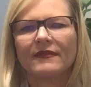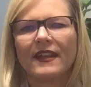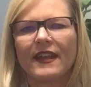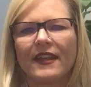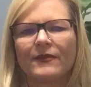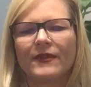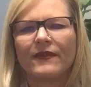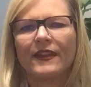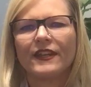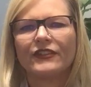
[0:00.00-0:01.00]
And as we
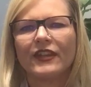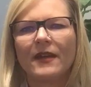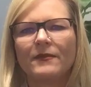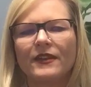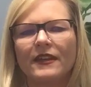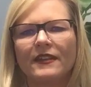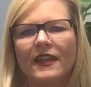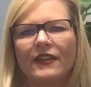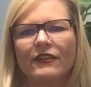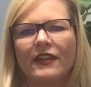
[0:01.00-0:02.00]
finish up, you could
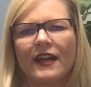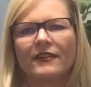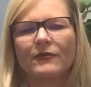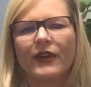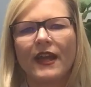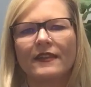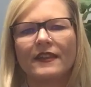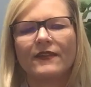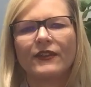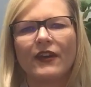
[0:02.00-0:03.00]
take your last breath,
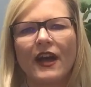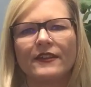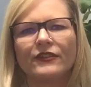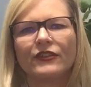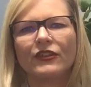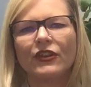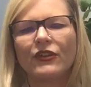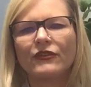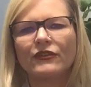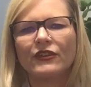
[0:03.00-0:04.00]
and if your eyes are
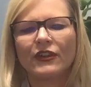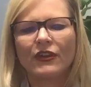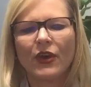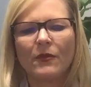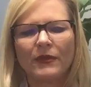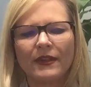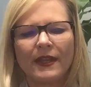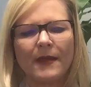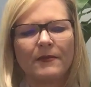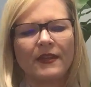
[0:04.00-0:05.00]
closed, you can open
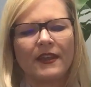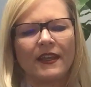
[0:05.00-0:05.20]
them.